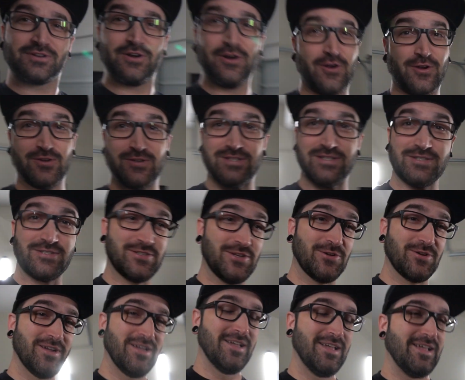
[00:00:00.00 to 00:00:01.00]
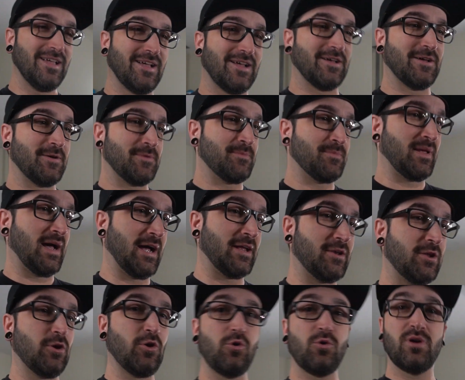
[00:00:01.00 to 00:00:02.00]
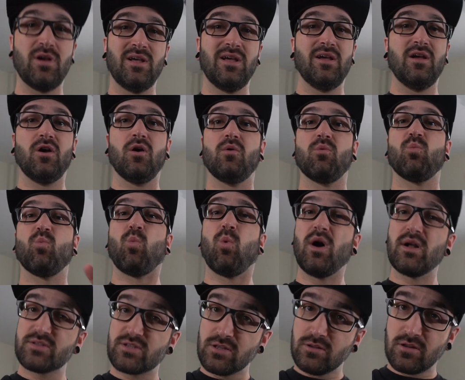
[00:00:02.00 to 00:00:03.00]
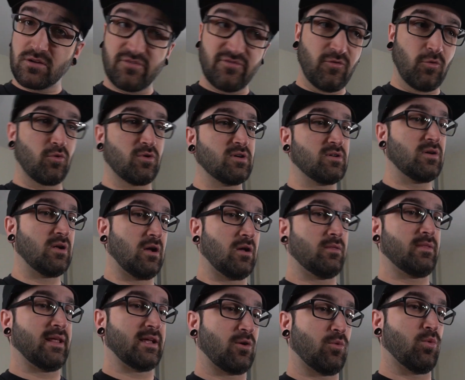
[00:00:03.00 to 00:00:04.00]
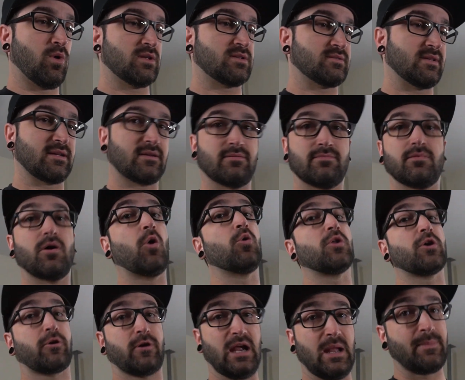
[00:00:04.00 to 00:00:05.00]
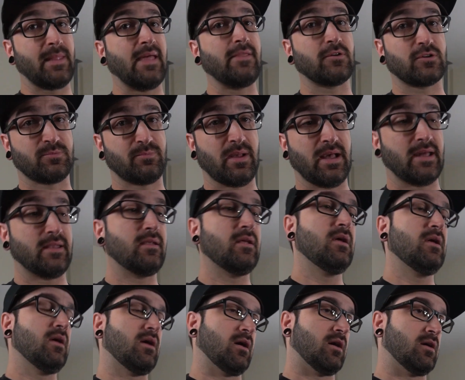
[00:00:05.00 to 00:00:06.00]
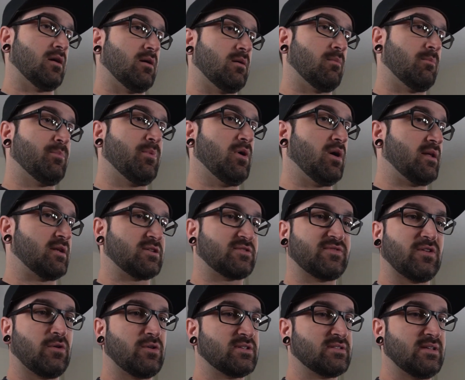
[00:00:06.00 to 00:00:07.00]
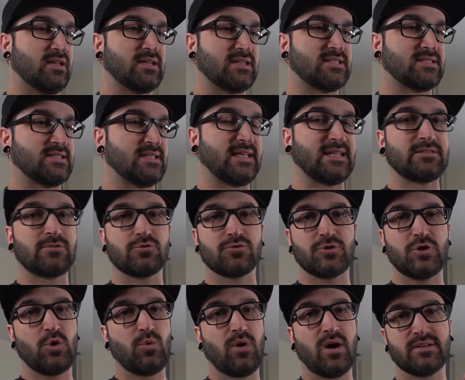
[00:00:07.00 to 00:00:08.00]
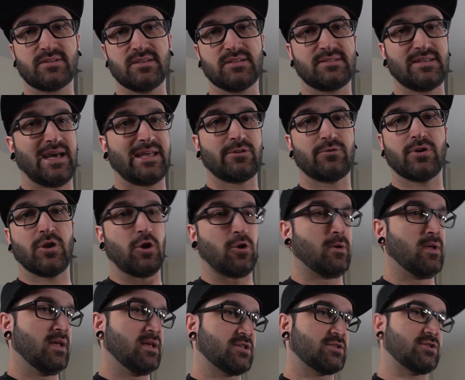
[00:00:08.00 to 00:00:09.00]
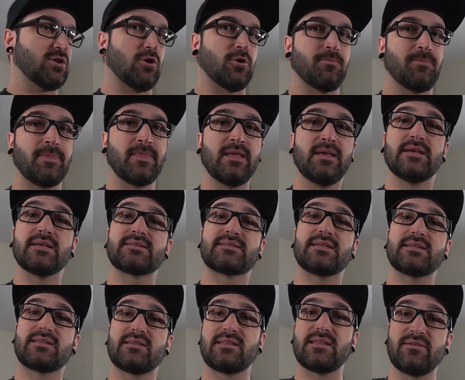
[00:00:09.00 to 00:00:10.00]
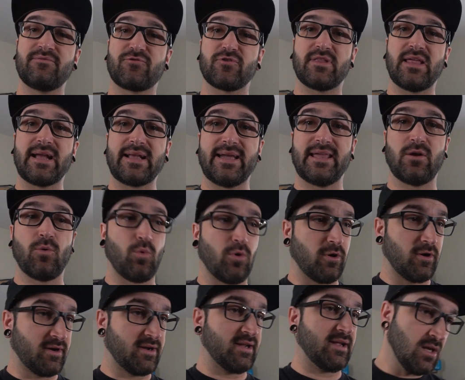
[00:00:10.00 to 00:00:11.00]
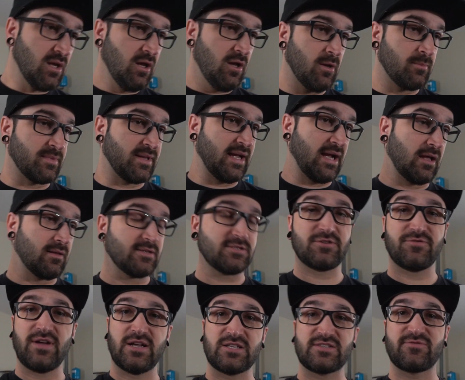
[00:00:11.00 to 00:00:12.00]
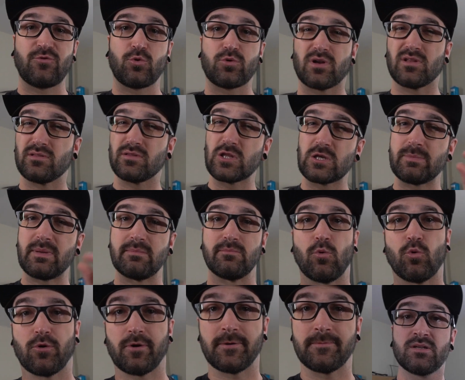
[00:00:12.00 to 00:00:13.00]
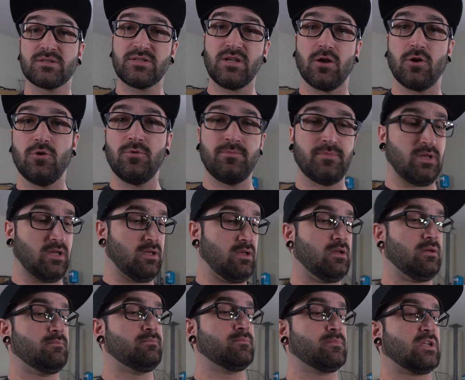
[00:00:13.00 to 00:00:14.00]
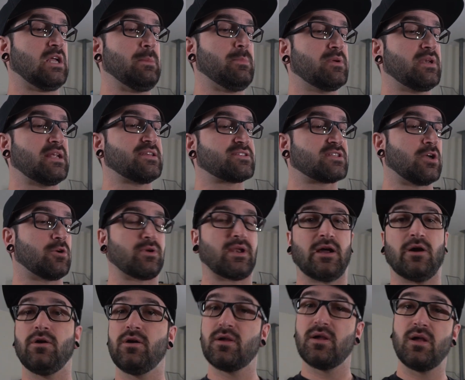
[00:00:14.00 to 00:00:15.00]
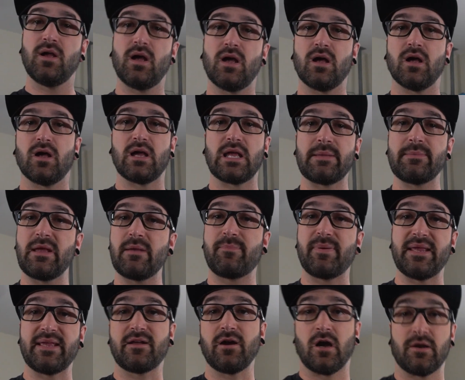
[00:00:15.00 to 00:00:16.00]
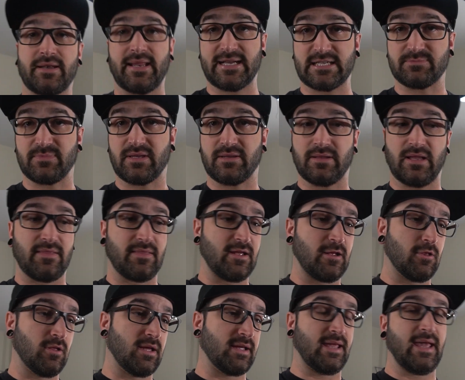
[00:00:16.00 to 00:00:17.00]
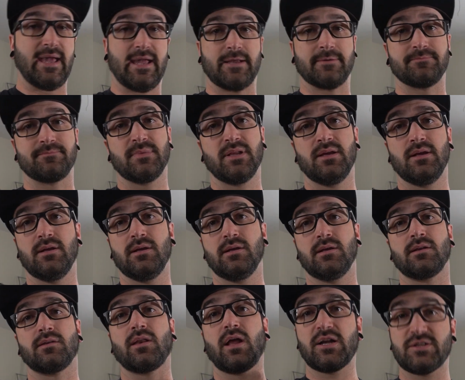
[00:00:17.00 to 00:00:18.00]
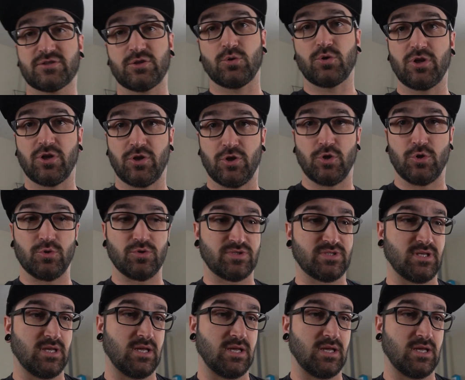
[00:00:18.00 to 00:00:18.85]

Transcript: cars. And so I know what to look for on like what's like, holy crap, that looks bad. But as far as like seeing little nuances, I don't know. So send it to them for that kind of work. Yeah, let's fast forward a little bit more. So a couple of days ago now, MAP contacts me and they're like, hey, not so good news.